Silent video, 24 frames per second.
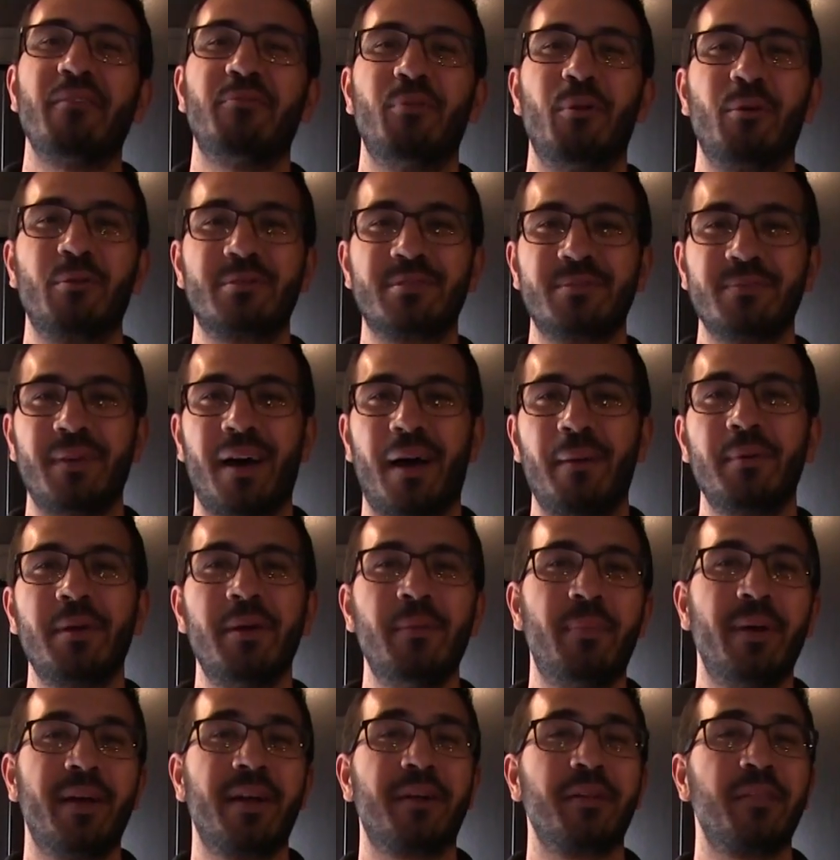Hi folks, I'm
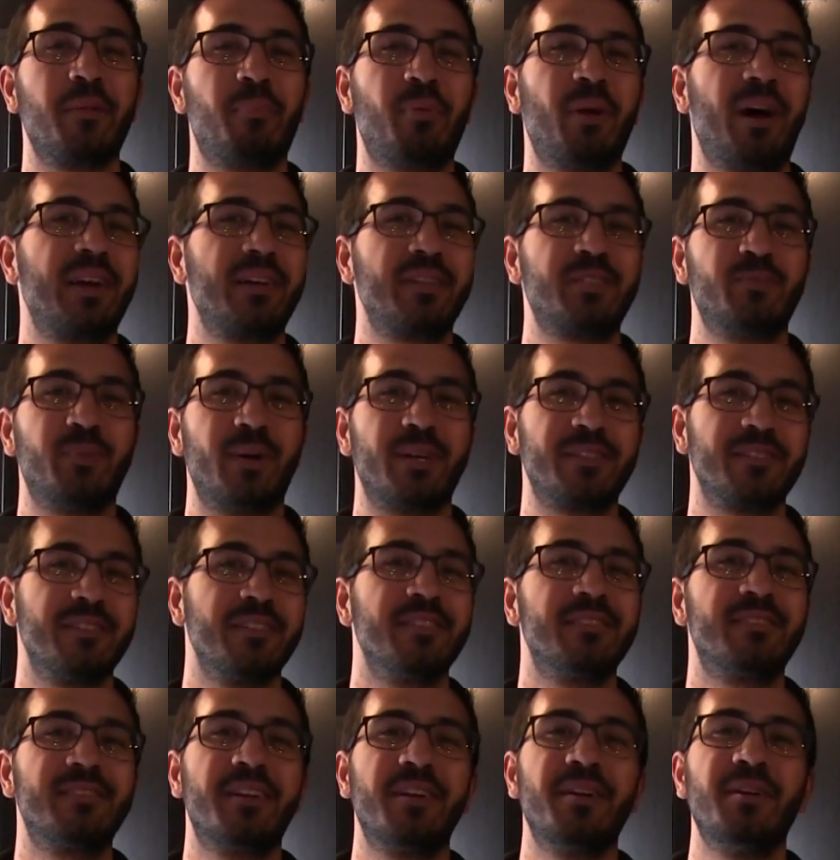Ian Baker, the product
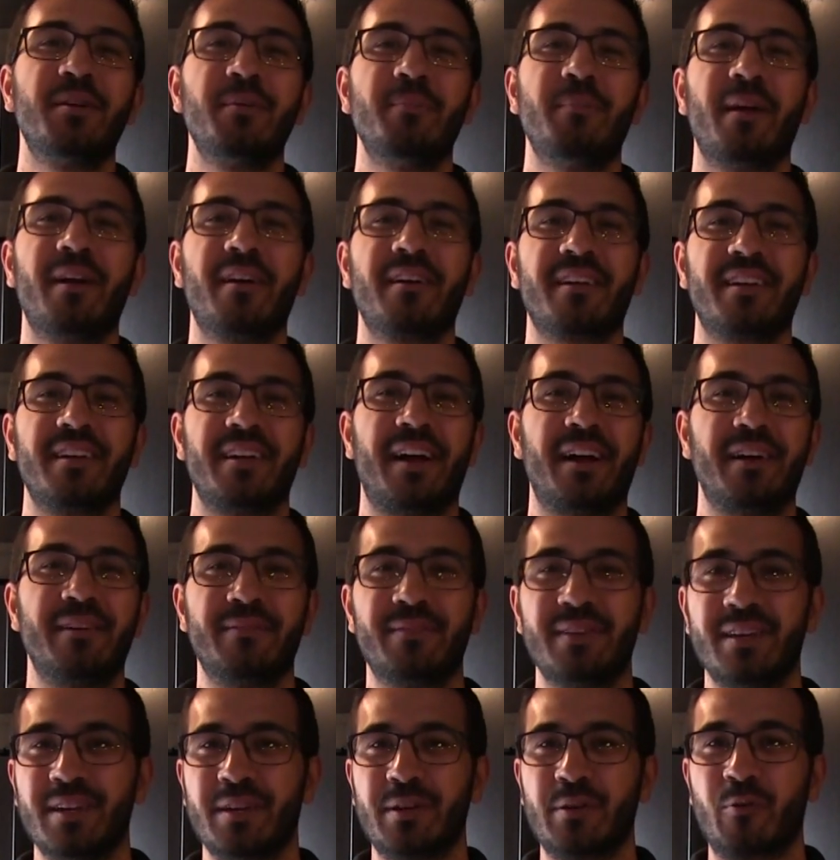specialist here at American R
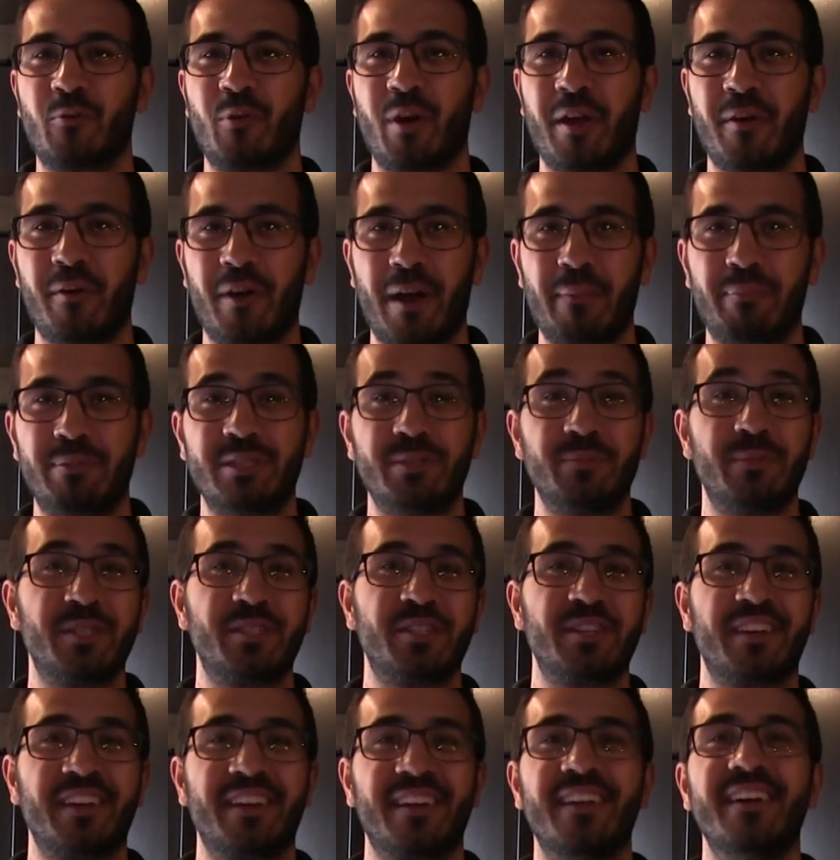V in Grand Rapids,
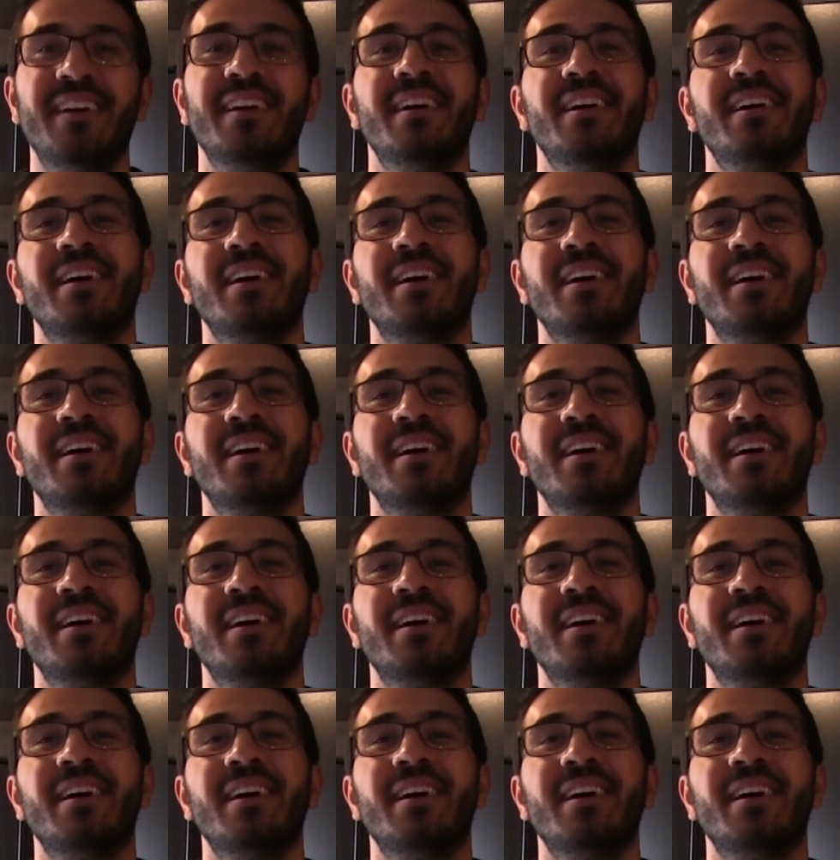Michigan.